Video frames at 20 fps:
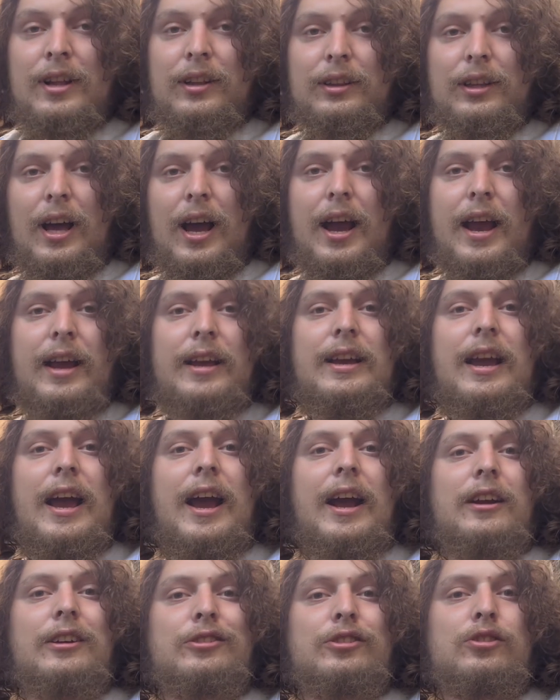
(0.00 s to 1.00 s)
like
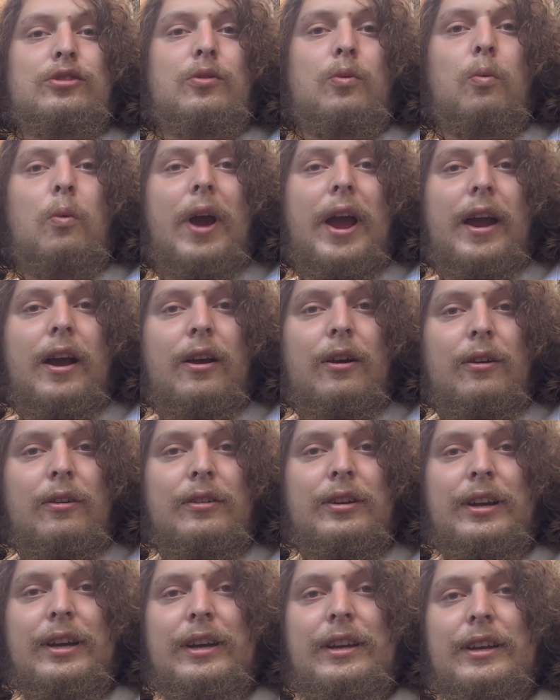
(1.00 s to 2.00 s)
x
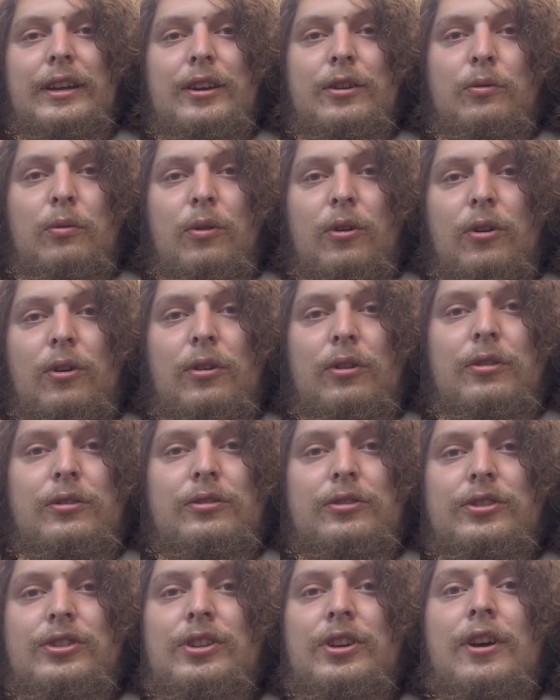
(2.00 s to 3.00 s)
squared
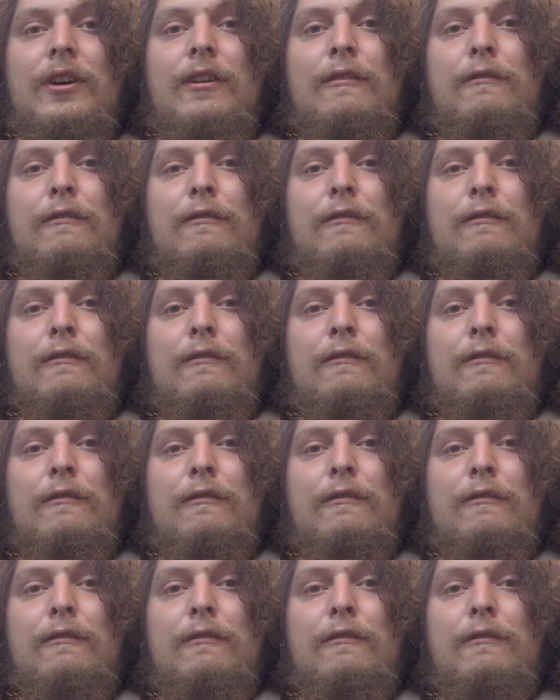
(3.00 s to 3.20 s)
equals